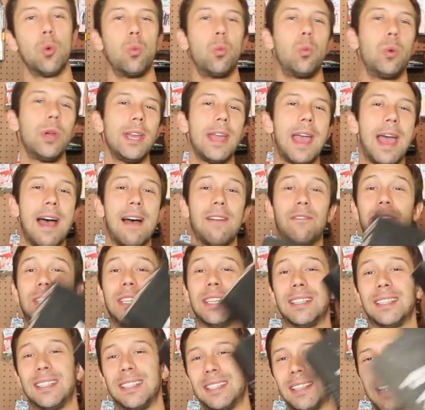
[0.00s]
We have
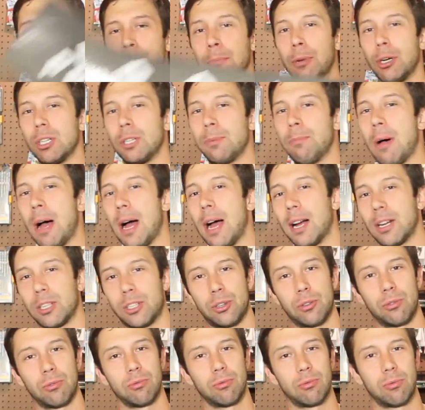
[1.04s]
December's
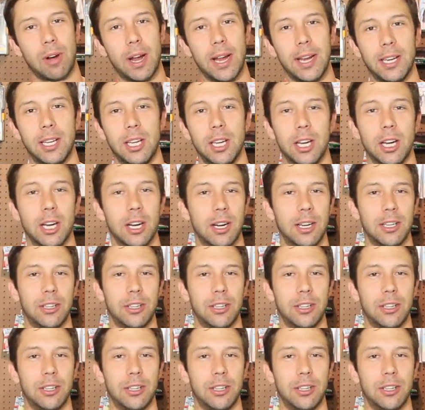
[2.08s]
box right here.